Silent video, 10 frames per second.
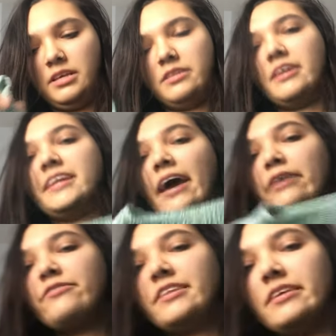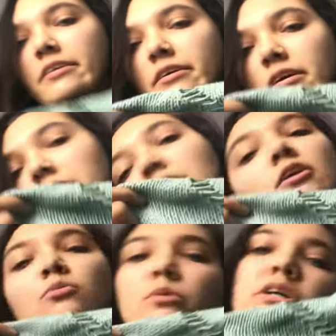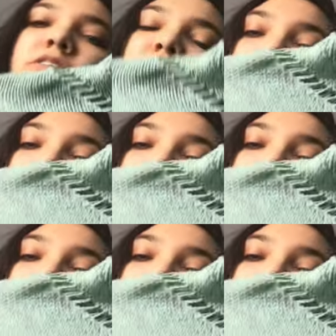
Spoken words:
the Dive Tee, which